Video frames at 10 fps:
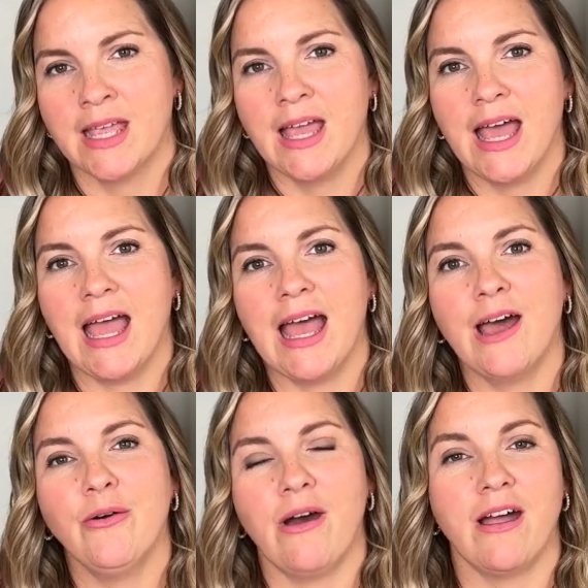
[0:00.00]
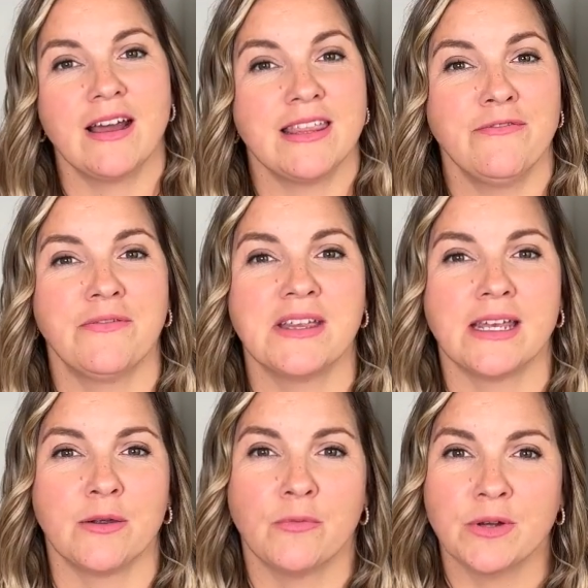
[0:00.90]
How are they
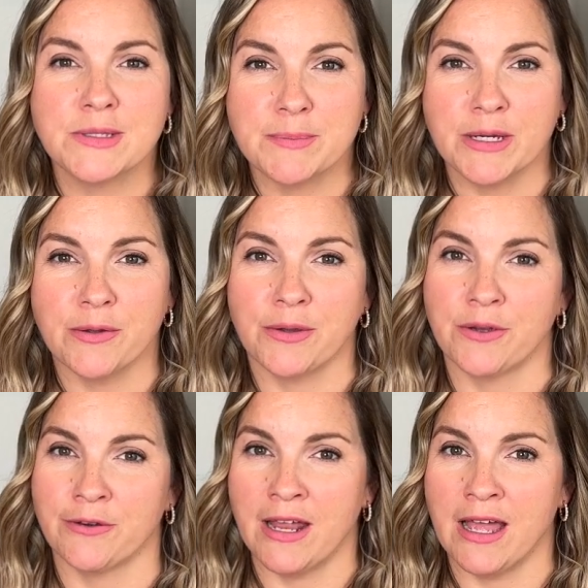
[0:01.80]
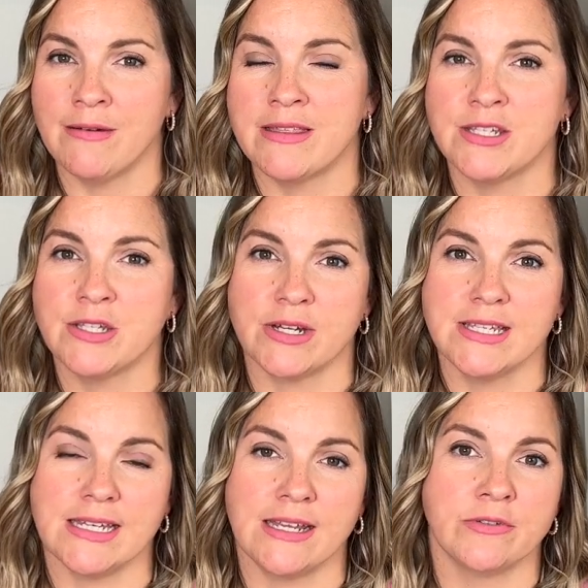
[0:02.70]
feeling? What's been going on? How are their
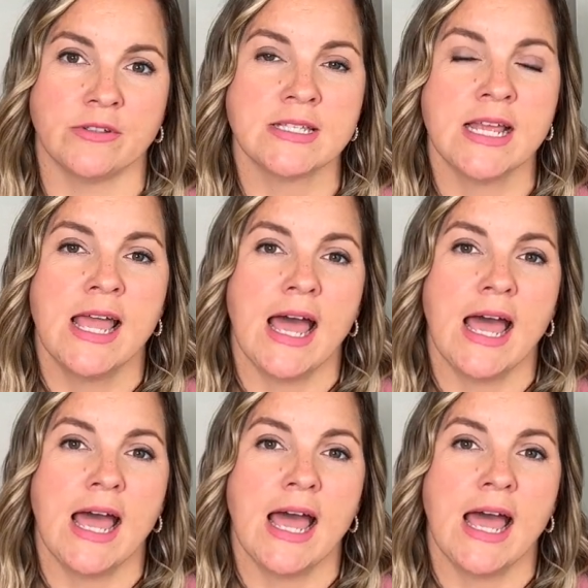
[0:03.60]
stress levels?